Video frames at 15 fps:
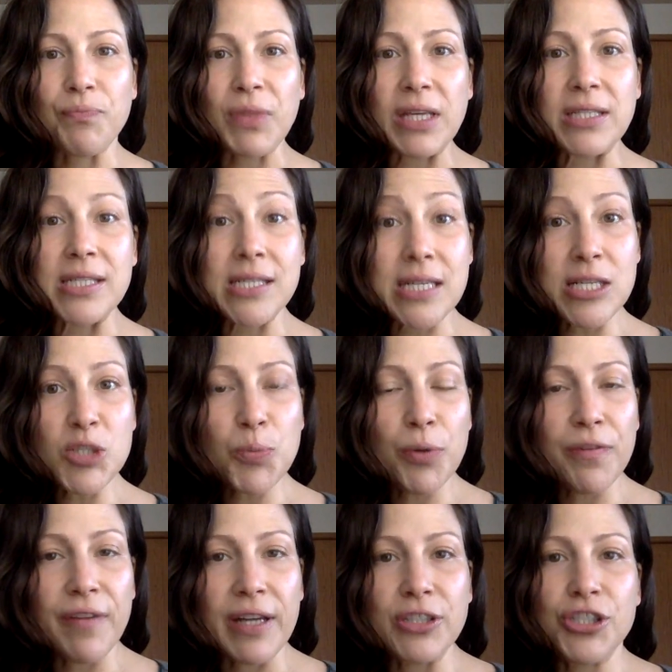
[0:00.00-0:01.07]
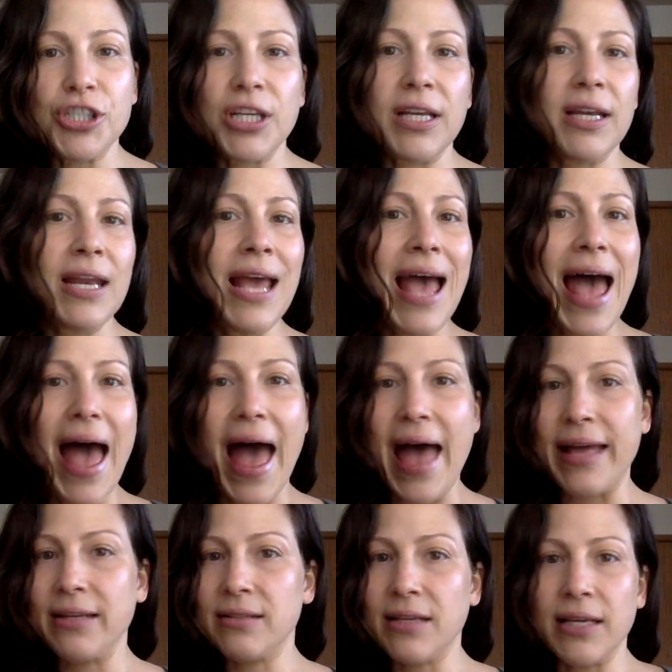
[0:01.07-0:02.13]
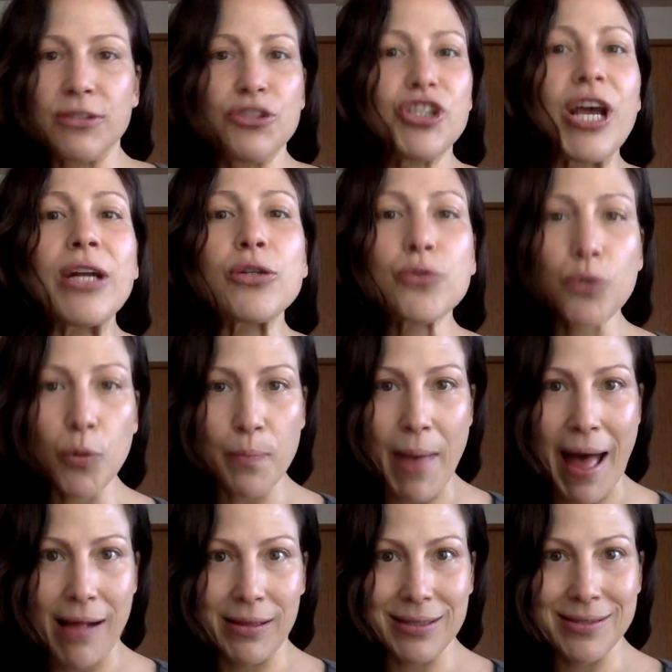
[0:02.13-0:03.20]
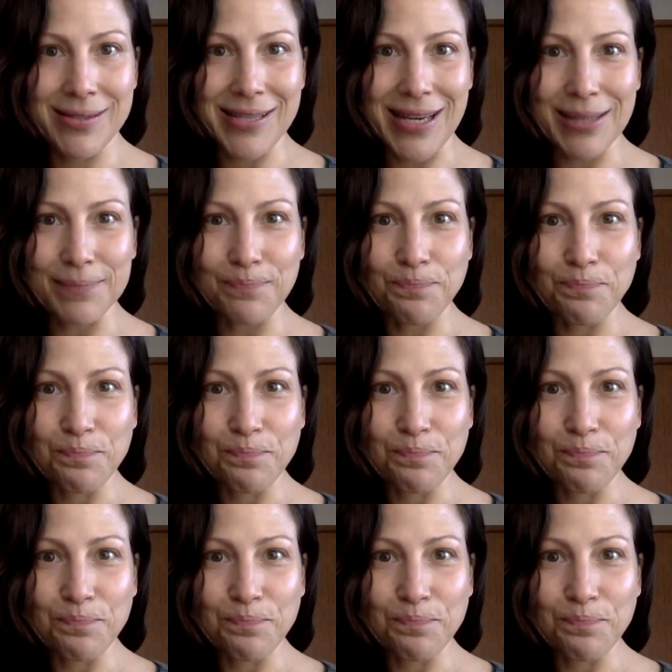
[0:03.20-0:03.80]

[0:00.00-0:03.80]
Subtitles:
Disease prevention and general balancing.